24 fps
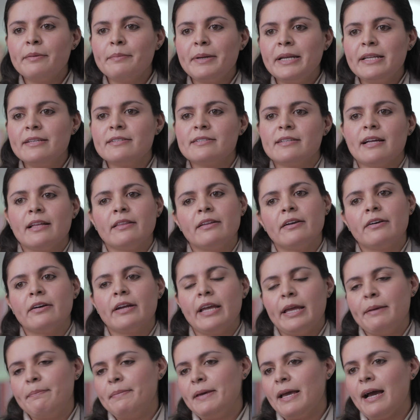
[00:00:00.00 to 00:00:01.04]
are many
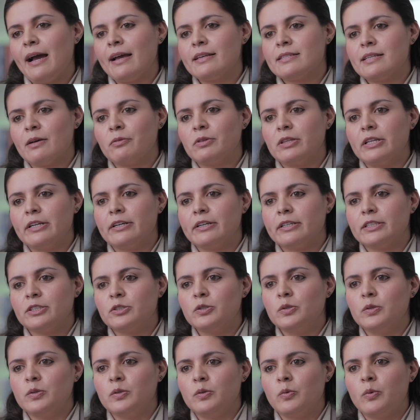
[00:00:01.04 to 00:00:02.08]
standard APIs out there
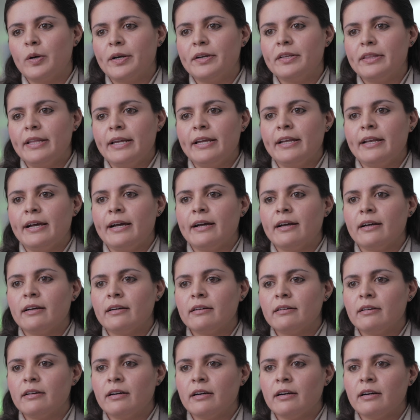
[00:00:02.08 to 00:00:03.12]
to query
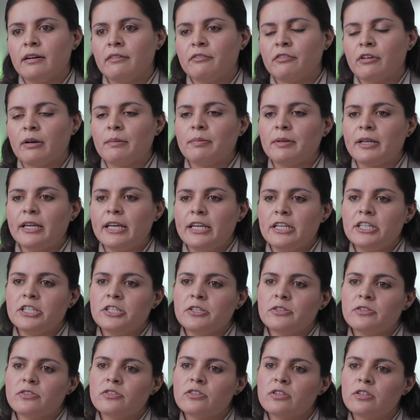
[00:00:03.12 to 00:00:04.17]
data for
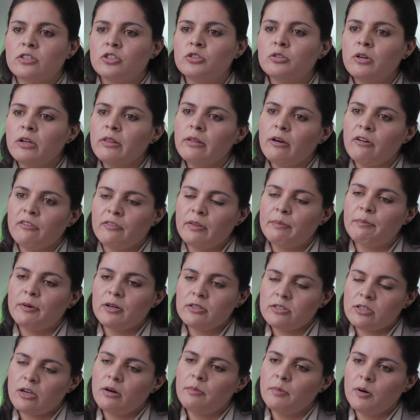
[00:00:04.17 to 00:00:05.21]
applications. Two of the
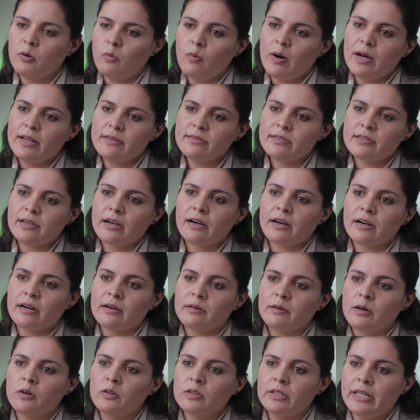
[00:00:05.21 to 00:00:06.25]
most common ones
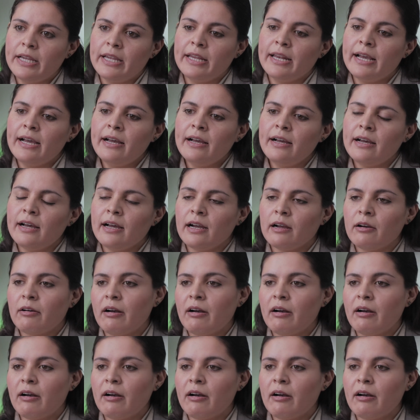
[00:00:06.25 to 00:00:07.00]
are OData and